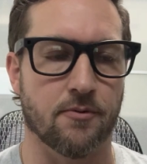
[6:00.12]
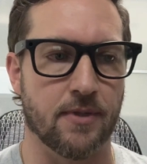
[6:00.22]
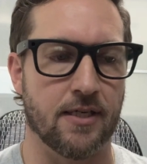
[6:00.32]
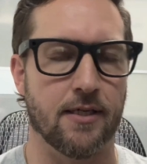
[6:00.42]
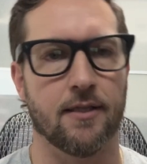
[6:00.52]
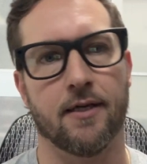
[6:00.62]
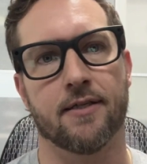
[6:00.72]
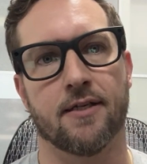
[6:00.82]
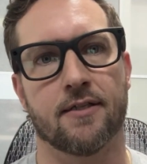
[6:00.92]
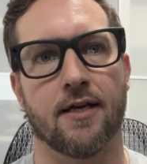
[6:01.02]
media like
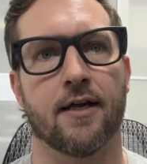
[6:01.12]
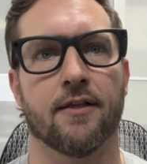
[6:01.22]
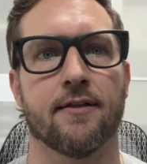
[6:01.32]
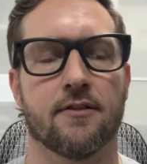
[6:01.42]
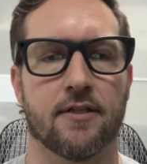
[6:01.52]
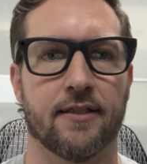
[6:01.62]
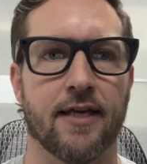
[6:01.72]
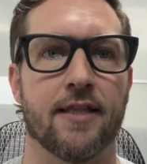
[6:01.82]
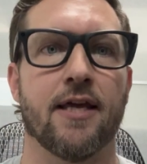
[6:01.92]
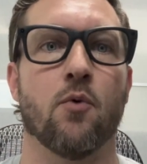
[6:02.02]
TikTok and things like
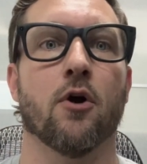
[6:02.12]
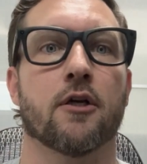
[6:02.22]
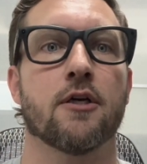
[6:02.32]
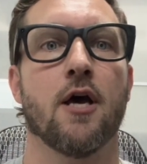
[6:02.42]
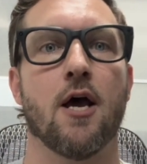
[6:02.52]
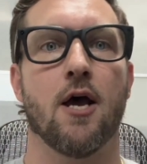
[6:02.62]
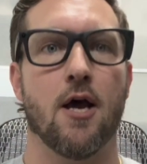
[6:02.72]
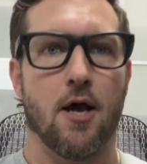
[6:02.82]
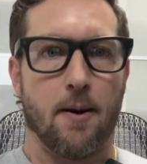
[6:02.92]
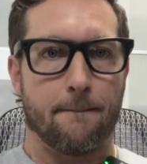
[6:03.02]
that, they worked
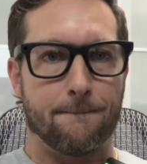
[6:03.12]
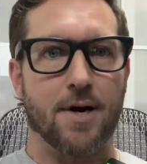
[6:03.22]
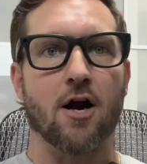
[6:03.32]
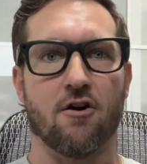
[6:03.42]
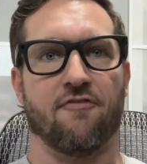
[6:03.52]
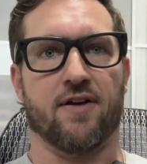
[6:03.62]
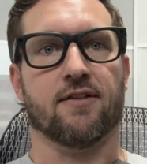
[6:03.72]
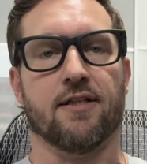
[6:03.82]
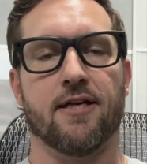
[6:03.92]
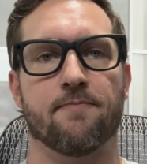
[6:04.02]

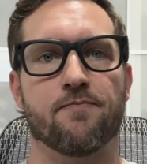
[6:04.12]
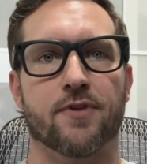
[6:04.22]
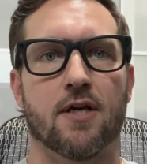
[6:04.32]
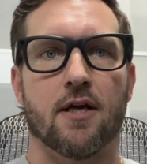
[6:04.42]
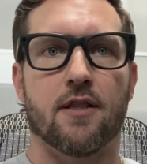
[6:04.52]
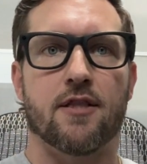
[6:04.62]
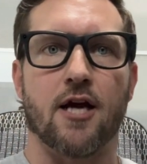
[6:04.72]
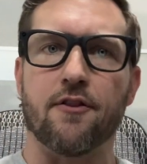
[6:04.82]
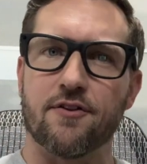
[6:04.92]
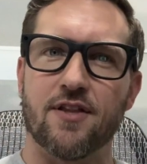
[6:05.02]
perfectly. The
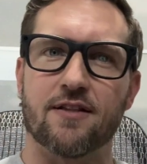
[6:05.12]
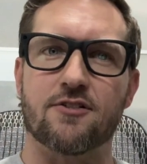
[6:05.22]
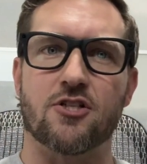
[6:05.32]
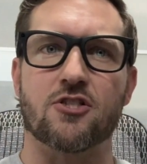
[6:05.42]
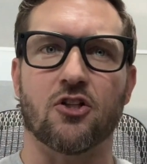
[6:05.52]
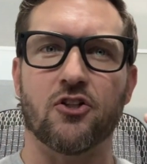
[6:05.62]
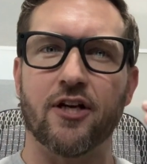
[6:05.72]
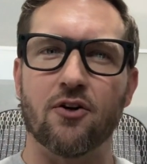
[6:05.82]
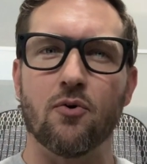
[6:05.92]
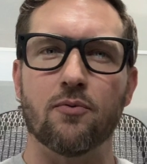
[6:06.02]
other thing that's just a
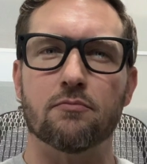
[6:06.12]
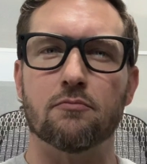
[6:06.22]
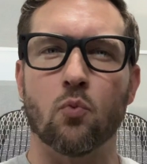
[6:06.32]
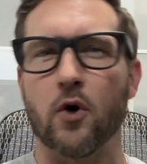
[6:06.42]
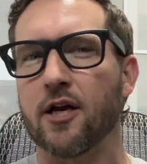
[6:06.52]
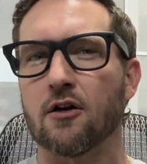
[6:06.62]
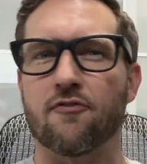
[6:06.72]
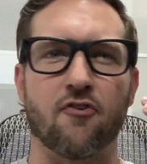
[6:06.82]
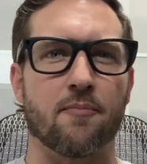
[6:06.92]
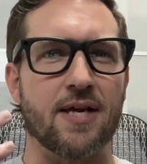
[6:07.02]
little weird
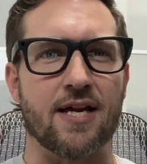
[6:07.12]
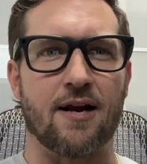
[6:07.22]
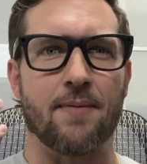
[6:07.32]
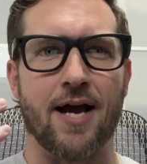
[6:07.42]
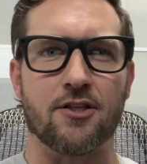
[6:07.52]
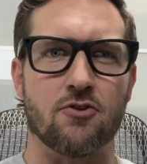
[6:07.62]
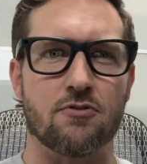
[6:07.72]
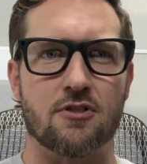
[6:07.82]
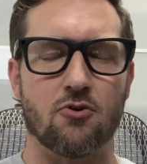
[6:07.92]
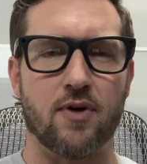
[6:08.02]
for me, and I'm not
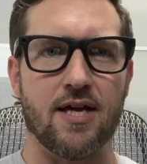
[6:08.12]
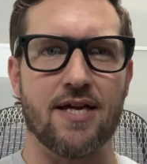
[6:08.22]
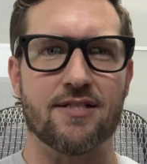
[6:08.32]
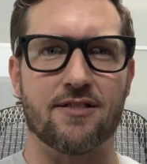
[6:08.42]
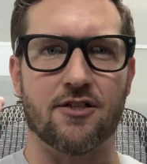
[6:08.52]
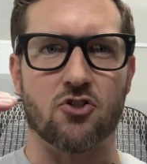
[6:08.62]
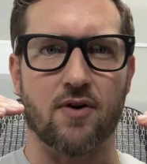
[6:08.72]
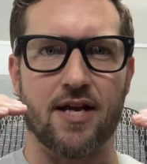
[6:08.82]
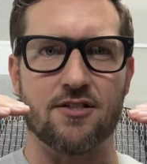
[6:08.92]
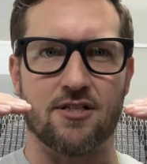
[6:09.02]
used to it, is the
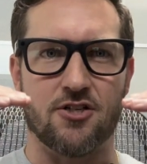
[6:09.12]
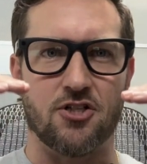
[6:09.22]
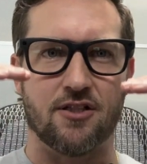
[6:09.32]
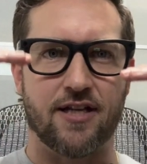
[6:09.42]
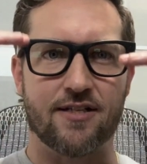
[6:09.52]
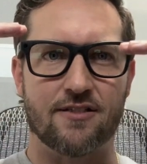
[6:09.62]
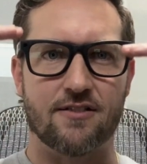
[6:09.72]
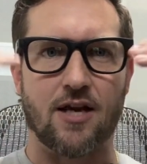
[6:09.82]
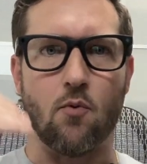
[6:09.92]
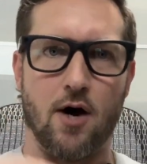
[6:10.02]
transition
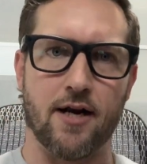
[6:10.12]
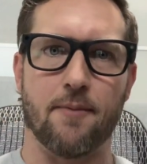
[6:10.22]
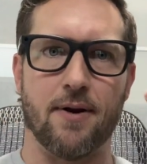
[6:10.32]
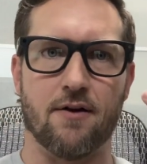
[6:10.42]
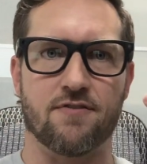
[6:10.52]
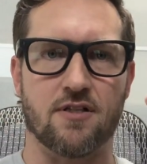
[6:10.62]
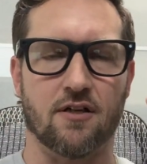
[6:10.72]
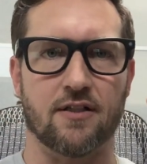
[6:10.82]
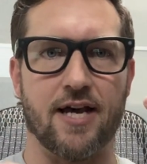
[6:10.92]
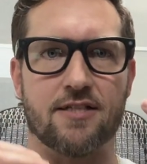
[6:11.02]
lenses. I wanted a pair of
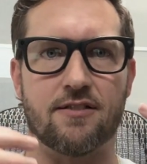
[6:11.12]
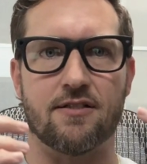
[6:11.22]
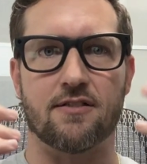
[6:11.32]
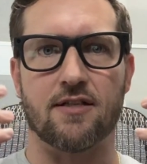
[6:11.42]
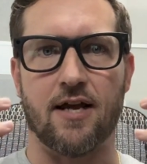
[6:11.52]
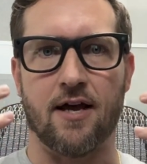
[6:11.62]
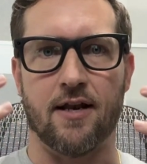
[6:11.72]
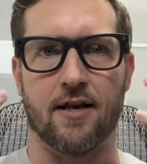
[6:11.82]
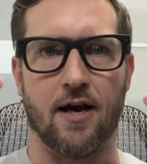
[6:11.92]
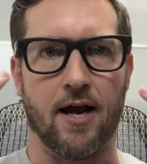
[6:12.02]
sunglasses,
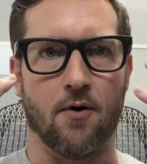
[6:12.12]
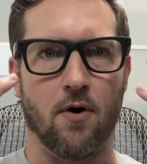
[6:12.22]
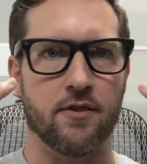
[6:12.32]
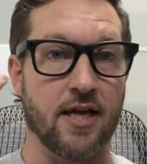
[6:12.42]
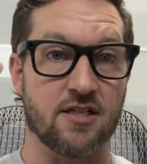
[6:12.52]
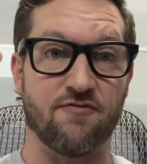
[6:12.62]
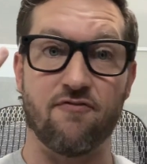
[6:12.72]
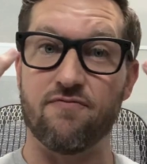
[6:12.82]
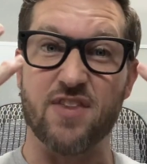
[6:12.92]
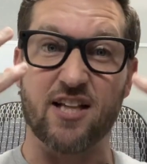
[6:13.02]
and
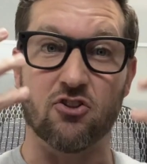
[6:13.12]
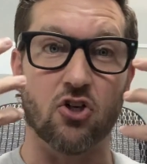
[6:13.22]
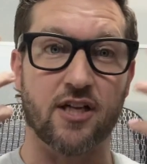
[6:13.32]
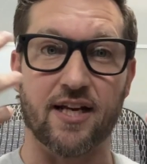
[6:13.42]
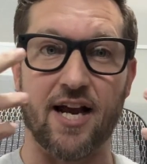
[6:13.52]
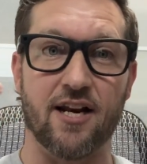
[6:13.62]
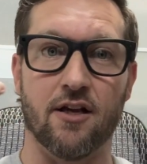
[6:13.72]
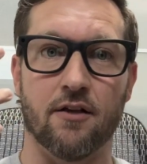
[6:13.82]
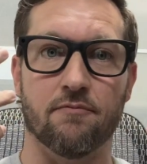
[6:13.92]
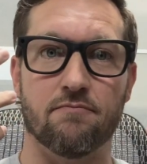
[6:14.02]
they look and kind of